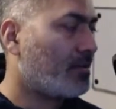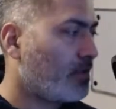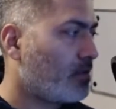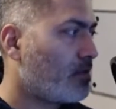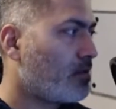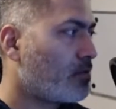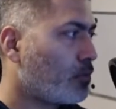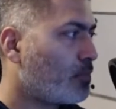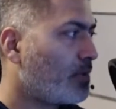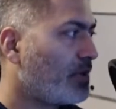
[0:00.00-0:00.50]
Yeah,
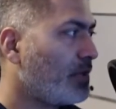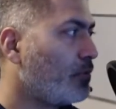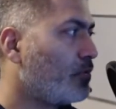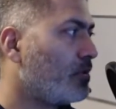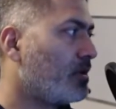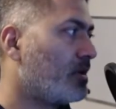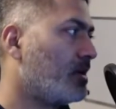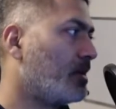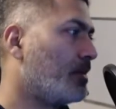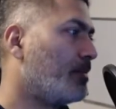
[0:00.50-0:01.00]
this is super
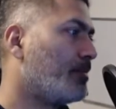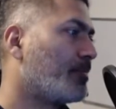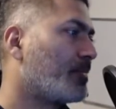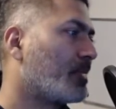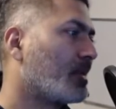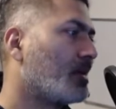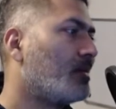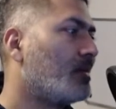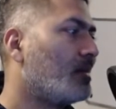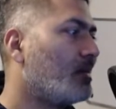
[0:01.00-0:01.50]
user
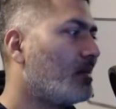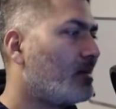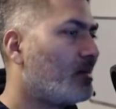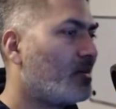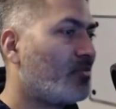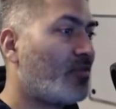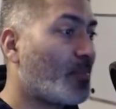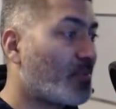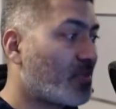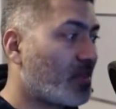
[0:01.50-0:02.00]

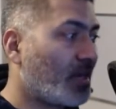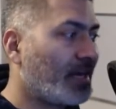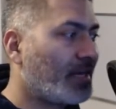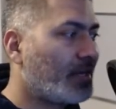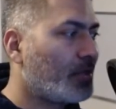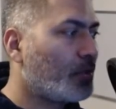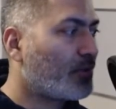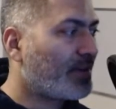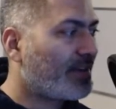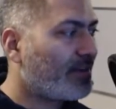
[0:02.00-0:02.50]

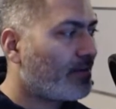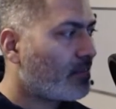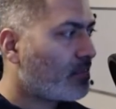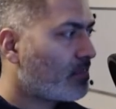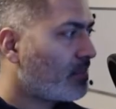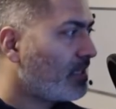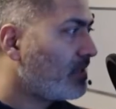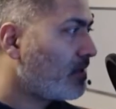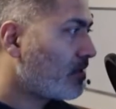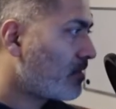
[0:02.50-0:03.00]
website. You can
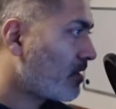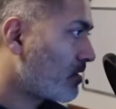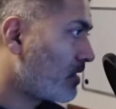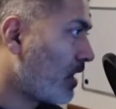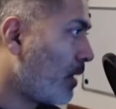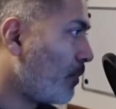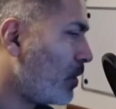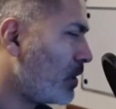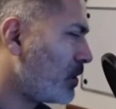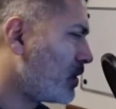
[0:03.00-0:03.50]
see this
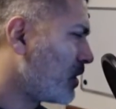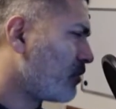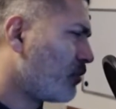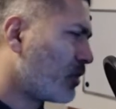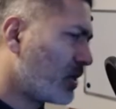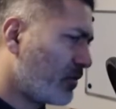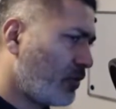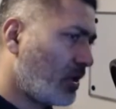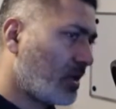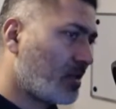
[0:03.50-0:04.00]
example, this
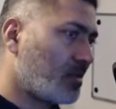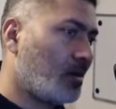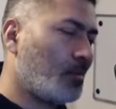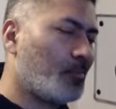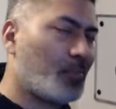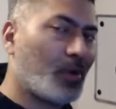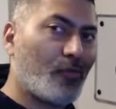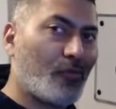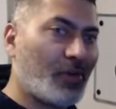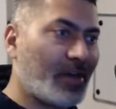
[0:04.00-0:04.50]
wonderful
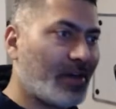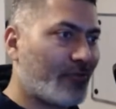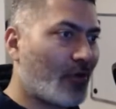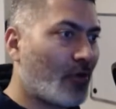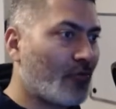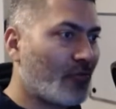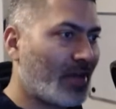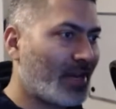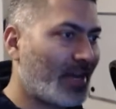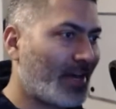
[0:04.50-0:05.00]
example
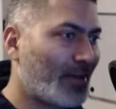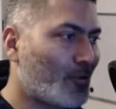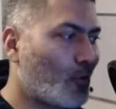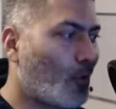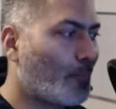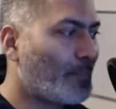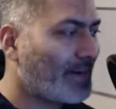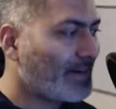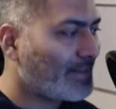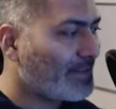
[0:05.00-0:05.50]
from where I
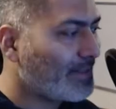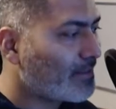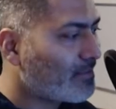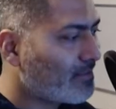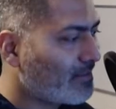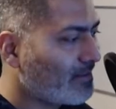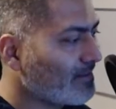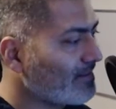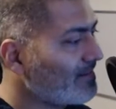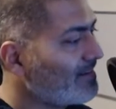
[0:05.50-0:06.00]
copied
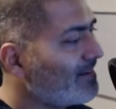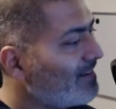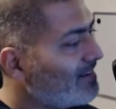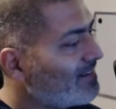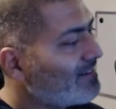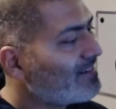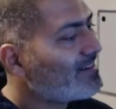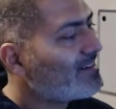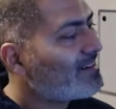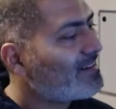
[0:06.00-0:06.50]
this
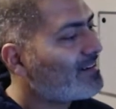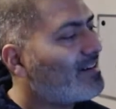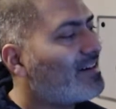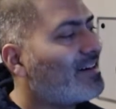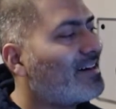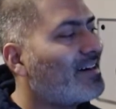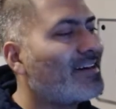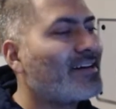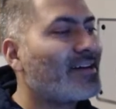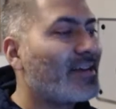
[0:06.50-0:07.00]

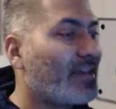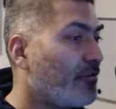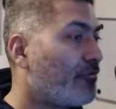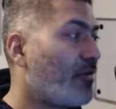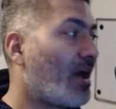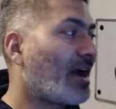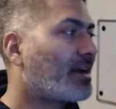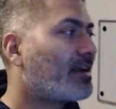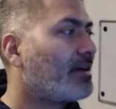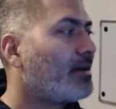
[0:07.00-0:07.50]

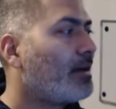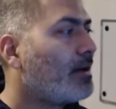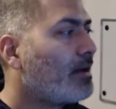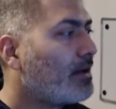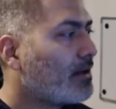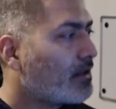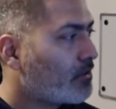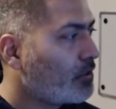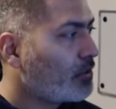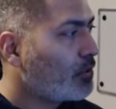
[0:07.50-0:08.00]
effect.
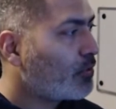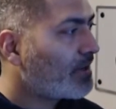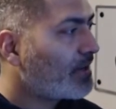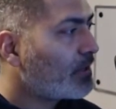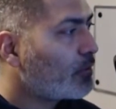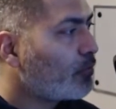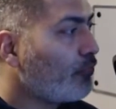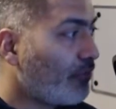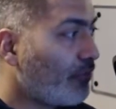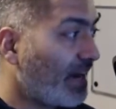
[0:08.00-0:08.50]
So you
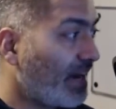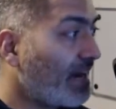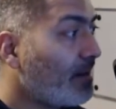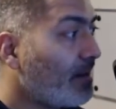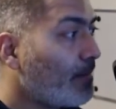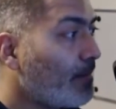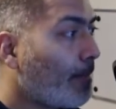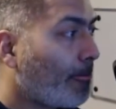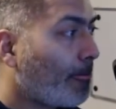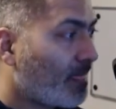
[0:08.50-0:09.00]
can do
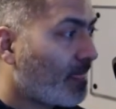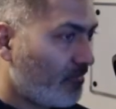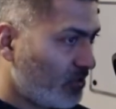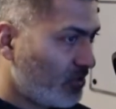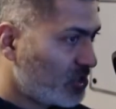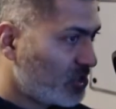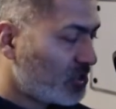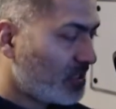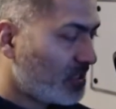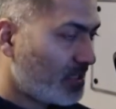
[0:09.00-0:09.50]
fade,
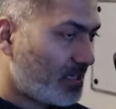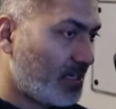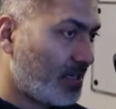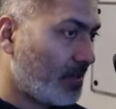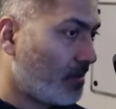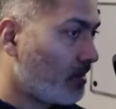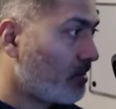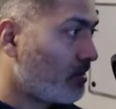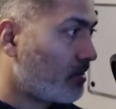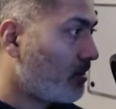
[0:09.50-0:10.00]
which
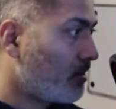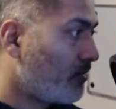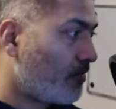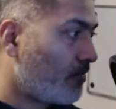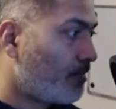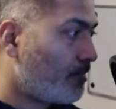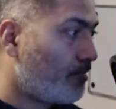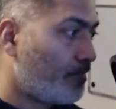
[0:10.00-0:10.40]
is